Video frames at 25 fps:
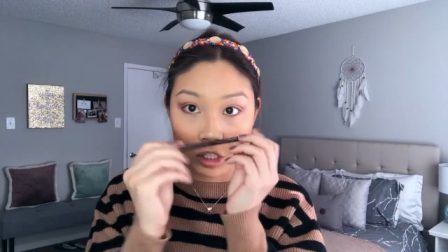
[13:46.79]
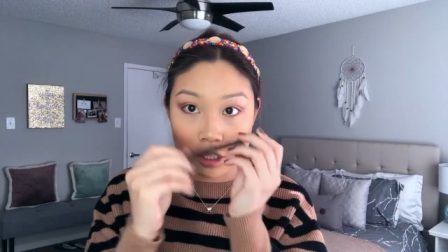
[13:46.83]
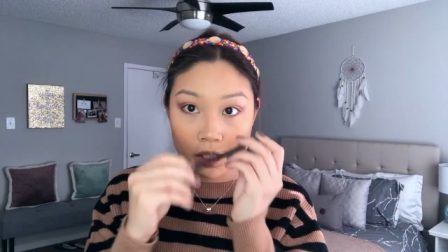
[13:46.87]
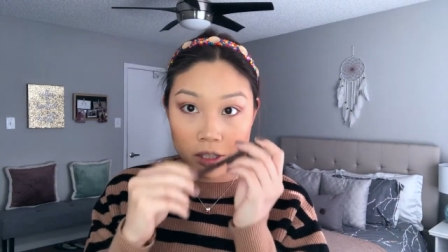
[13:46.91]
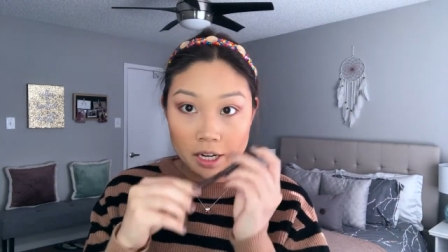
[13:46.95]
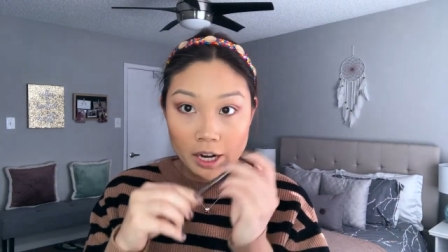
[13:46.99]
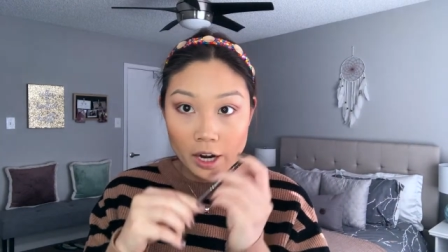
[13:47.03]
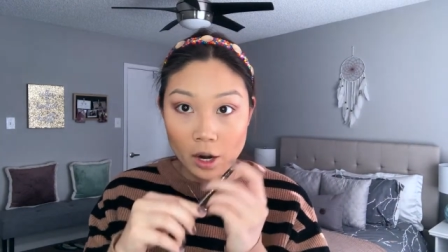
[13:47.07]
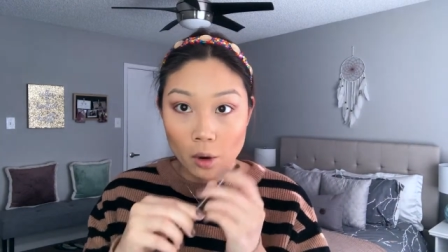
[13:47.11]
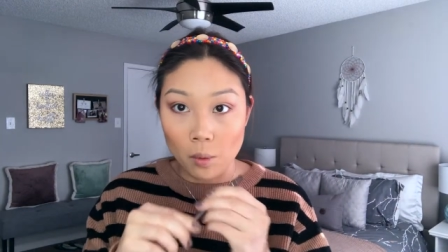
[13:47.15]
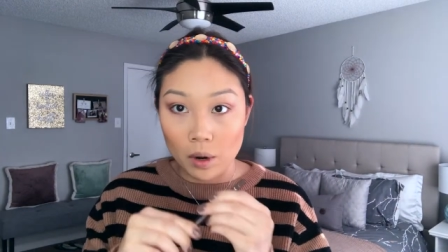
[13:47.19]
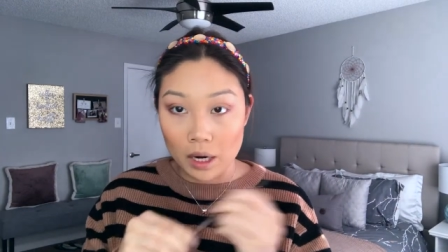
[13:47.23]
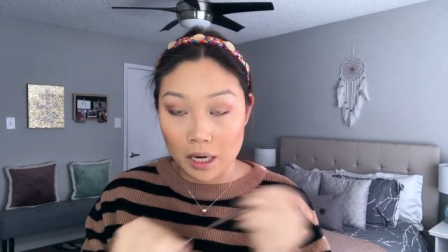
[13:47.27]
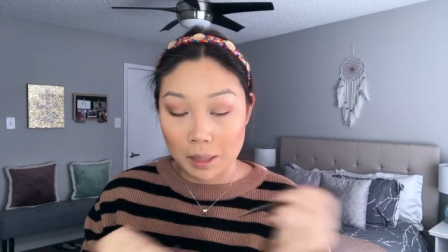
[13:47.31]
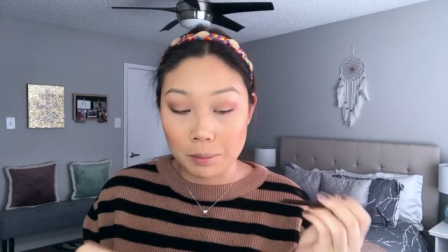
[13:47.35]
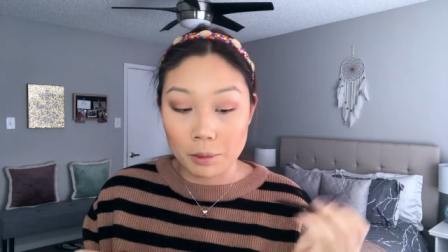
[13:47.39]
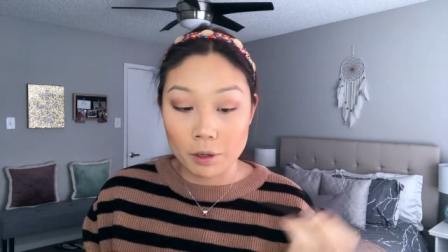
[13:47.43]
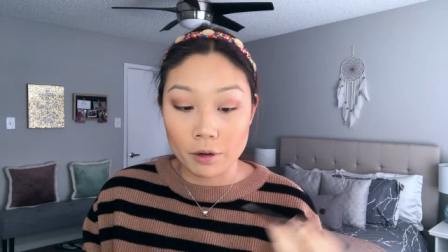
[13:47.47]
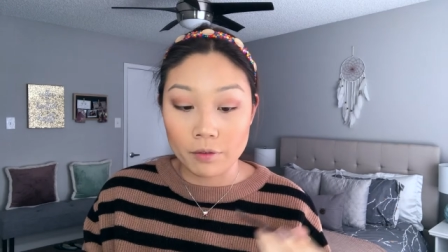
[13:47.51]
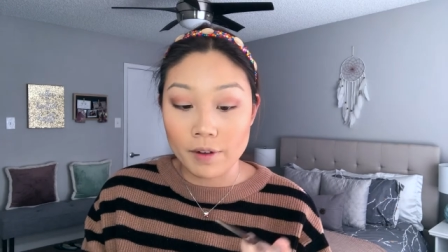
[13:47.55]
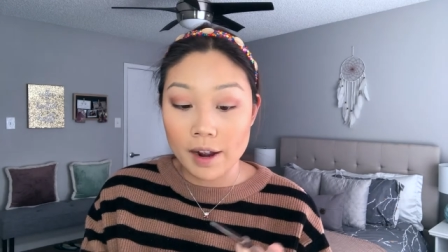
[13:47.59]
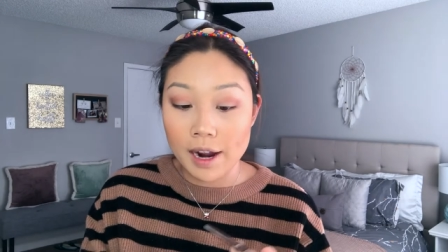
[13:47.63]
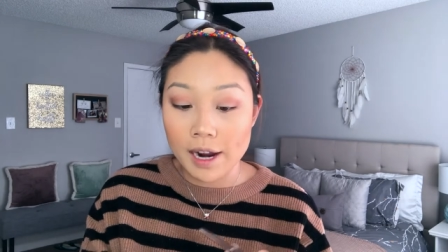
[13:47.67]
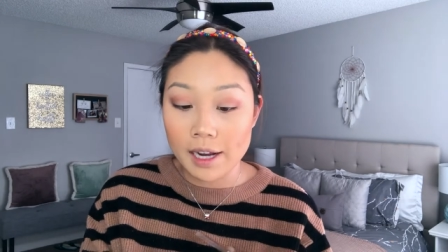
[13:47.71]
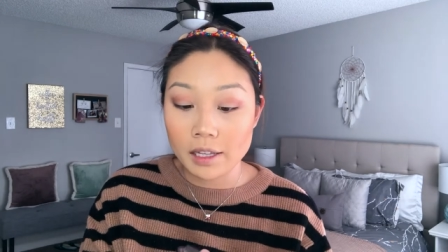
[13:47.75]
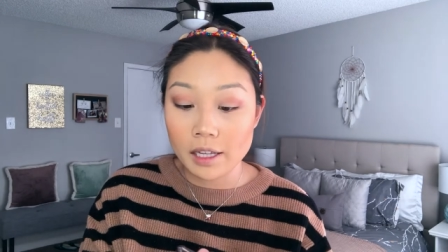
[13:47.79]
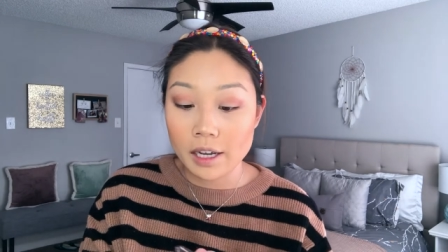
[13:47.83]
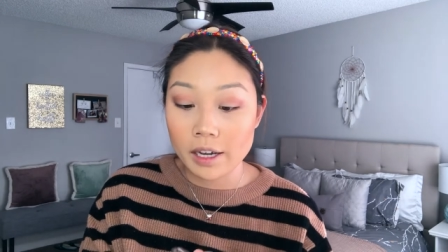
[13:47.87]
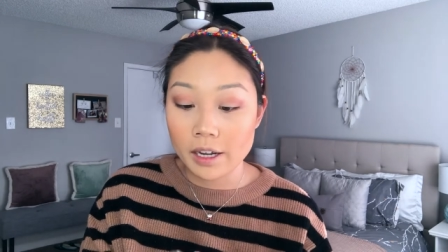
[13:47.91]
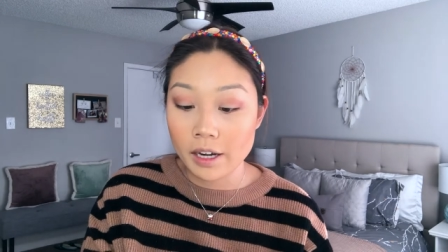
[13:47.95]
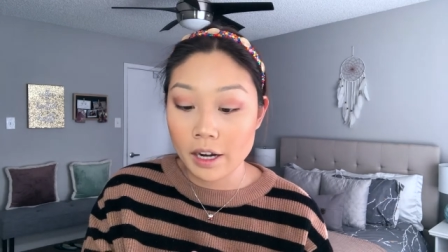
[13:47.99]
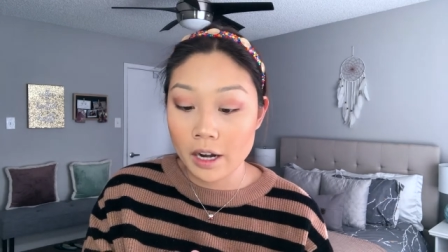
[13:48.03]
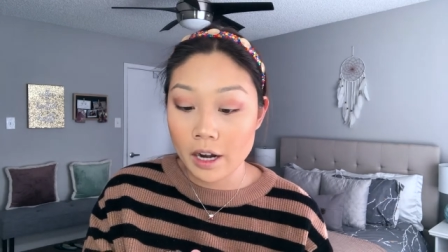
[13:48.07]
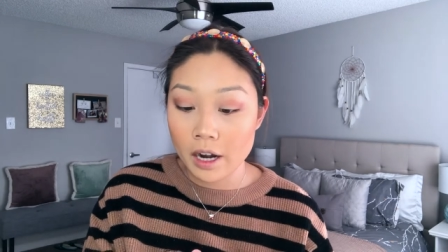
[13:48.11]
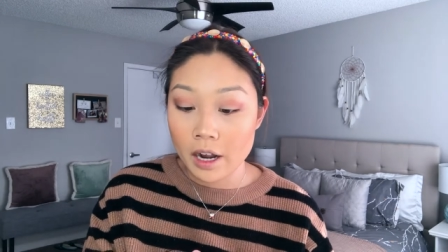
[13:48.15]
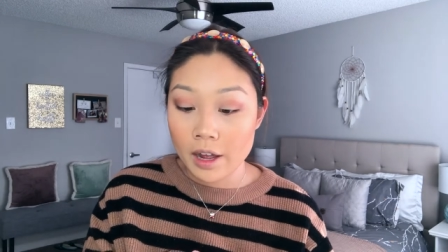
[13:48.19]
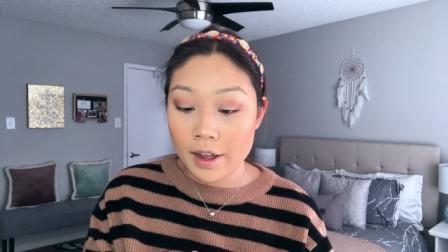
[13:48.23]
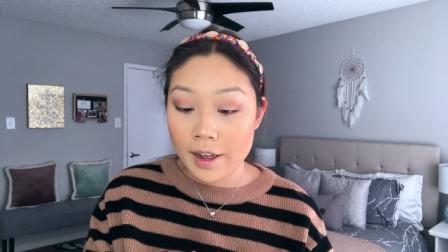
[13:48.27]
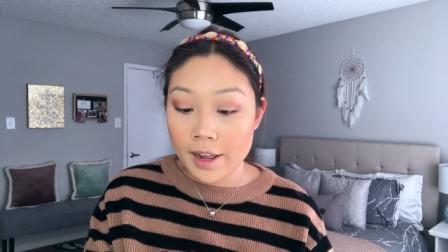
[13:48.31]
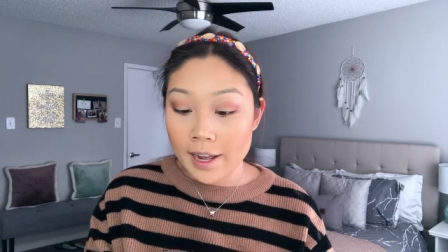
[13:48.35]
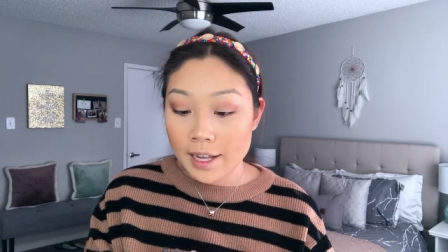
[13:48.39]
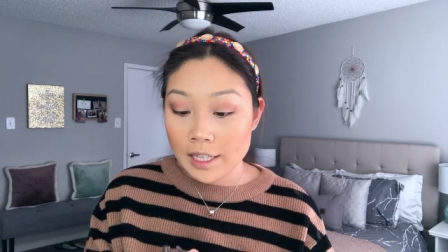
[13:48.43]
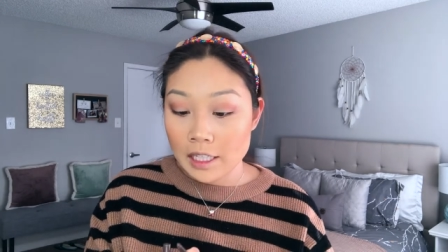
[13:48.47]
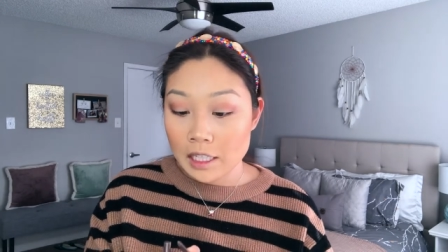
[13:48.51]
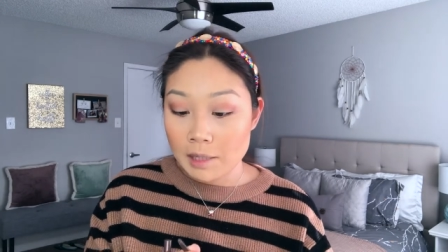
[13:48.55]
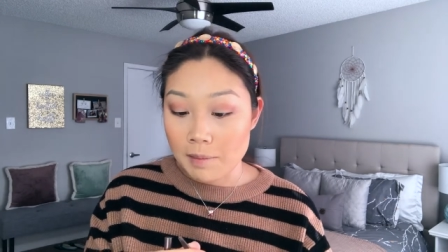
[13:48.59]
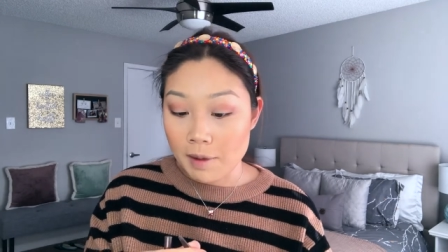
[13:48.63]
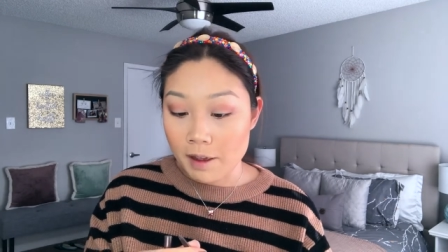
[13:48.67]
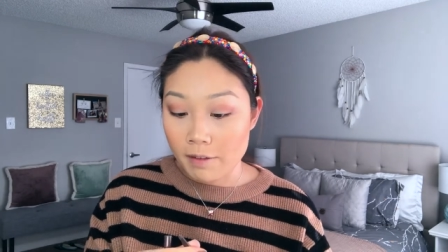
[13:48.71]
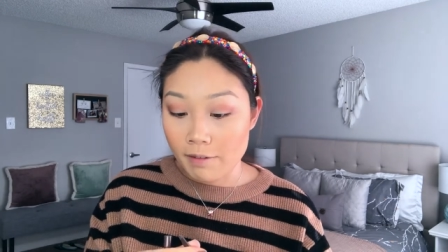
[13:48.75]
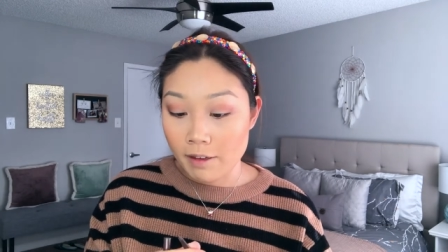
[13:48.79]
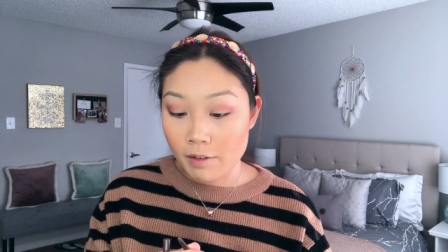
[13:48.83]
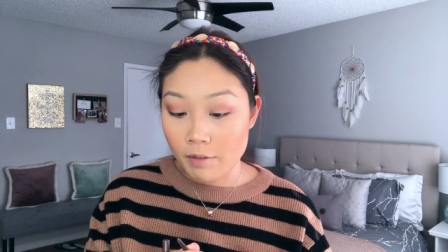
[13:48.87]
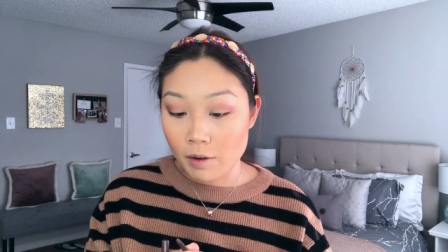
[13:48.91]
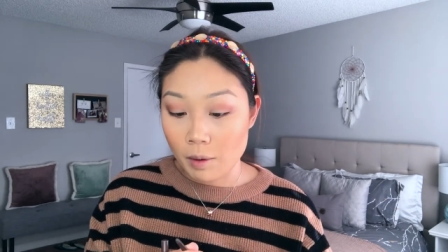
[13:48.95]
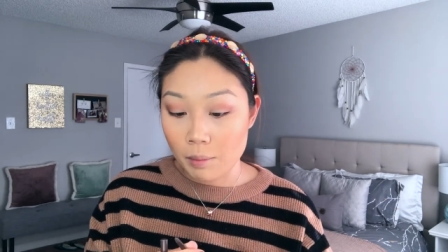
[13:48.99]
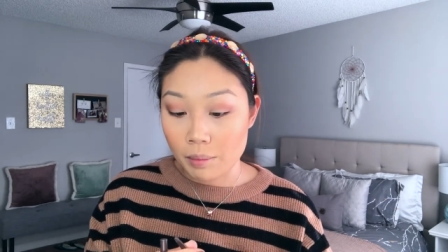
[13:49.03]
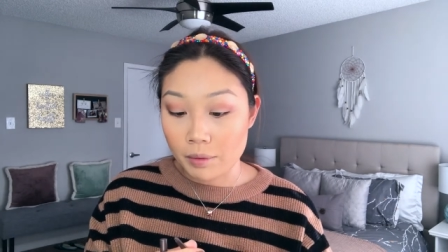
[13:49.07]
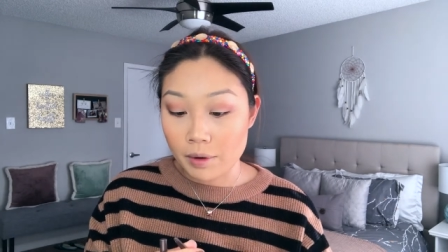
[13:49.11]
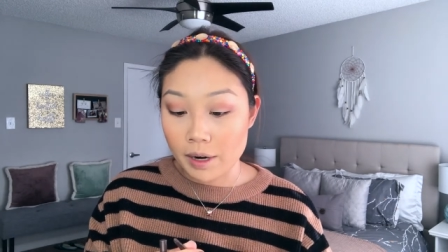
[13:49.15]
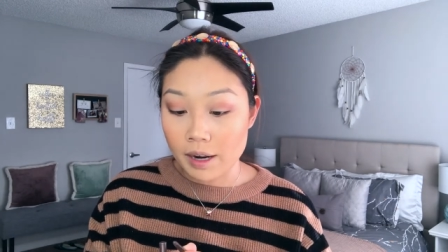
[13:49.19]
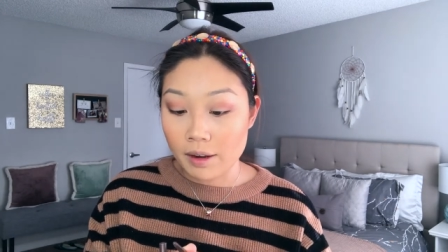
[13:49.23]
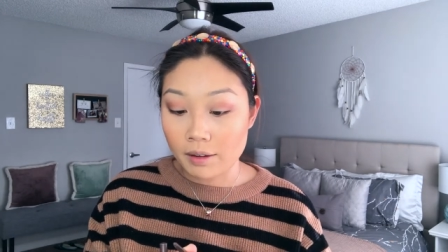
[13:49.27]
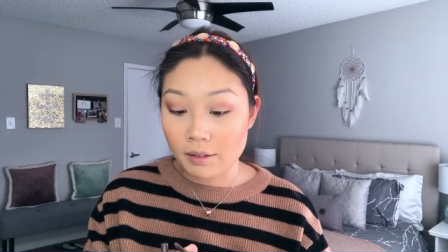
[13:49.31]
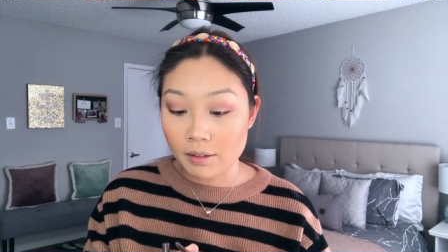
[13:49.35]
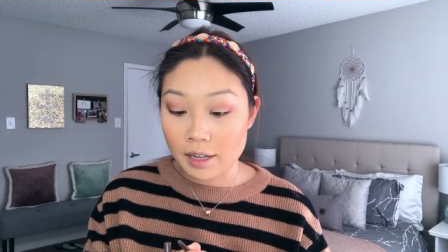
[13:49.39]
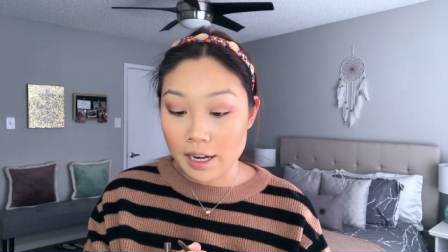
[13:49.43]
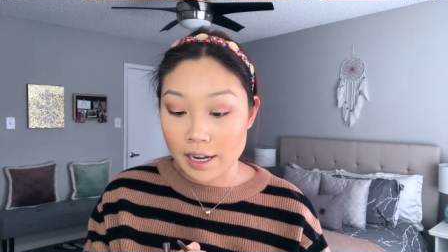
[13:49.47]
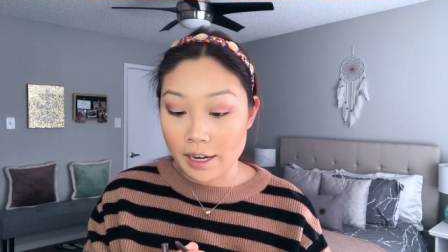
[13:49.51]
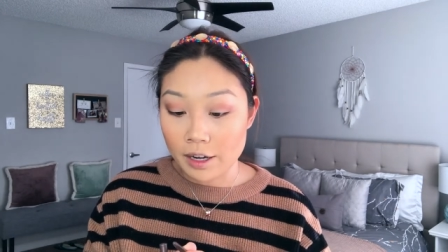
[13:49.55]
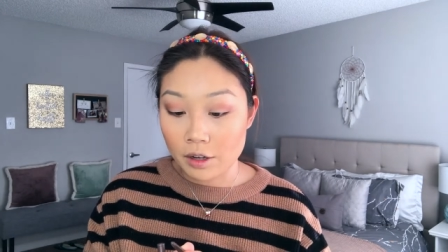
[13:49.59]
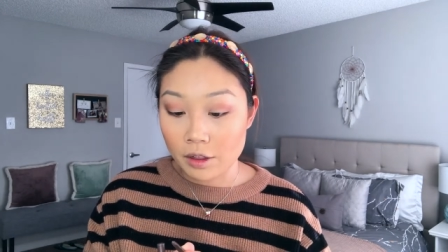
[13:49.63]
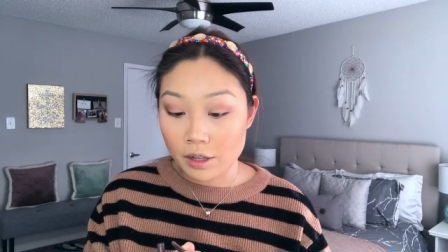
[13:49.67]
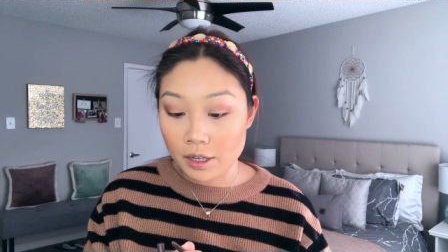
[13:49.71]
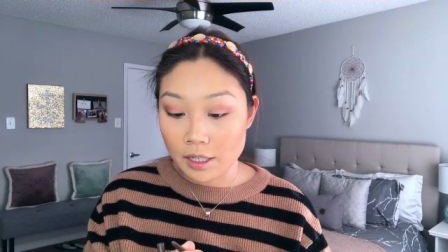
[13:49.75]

Stick Waterproof Eyeliner. It's my favorite brown liner.